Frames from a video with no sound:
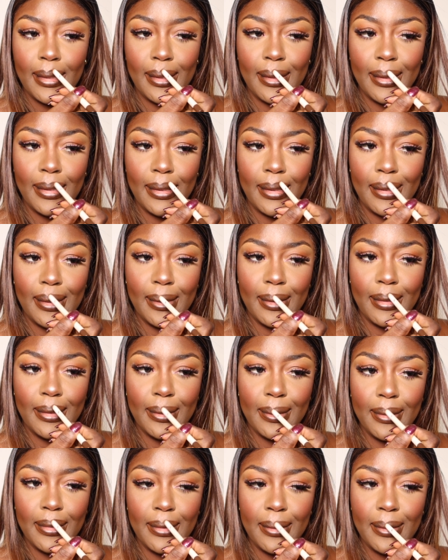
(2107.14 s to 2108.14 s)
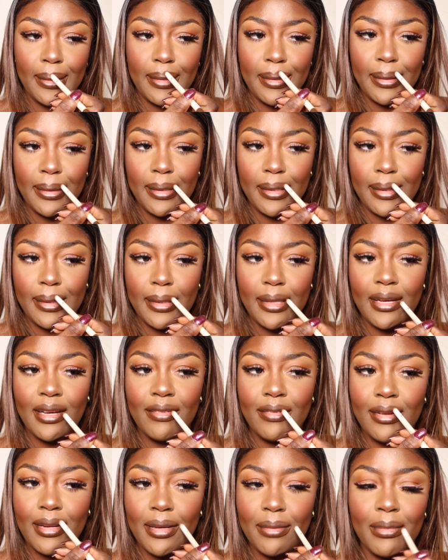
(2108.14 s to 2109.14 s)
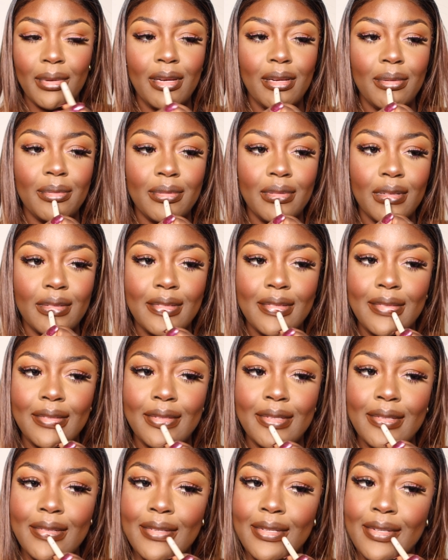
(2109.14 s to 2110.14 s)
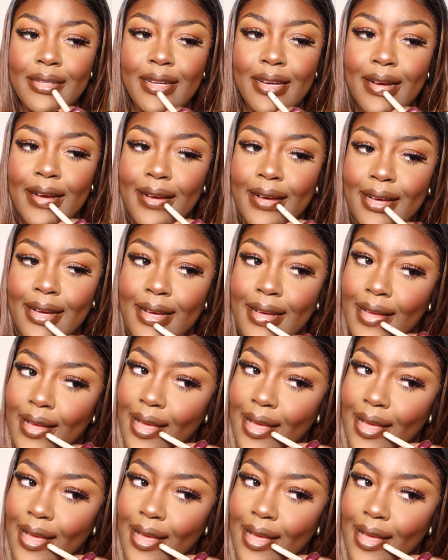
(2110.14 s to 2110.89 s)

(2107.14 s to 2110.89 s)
Uh-oh. No, I feel like my lips are too dark.